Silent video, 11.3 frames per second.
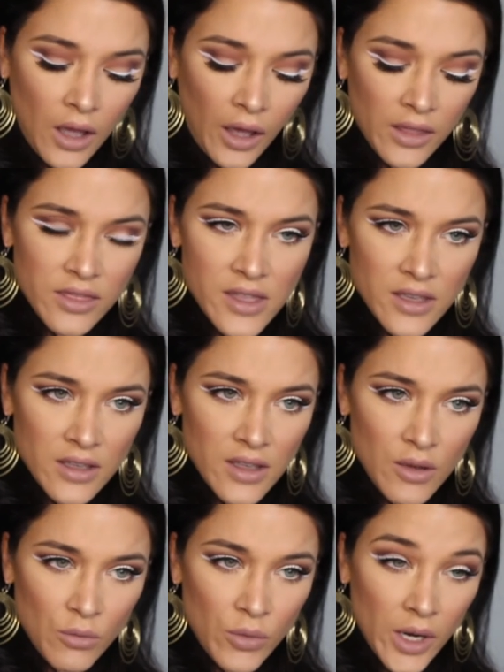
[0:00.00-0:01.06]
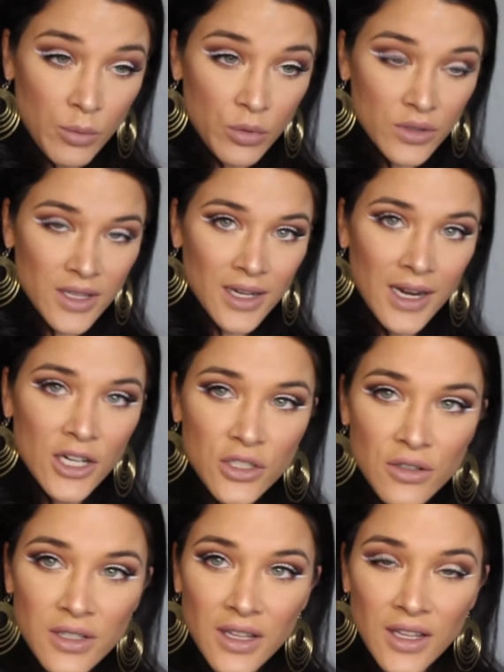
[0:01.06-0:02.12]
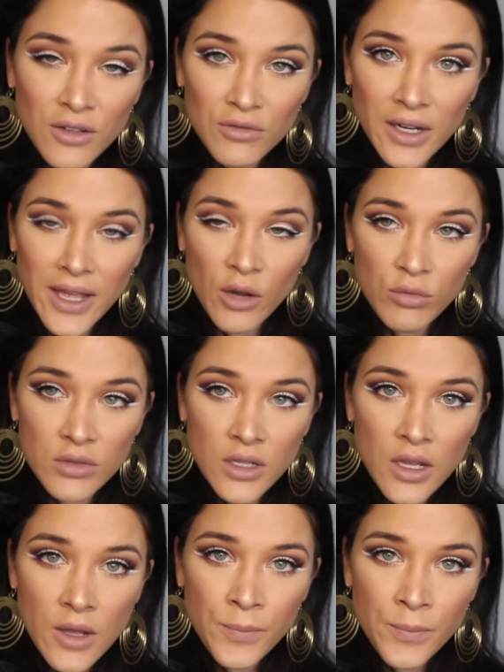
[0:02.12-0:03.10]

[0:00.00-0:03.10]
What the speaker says: I think when I put the lashes on, that really helped.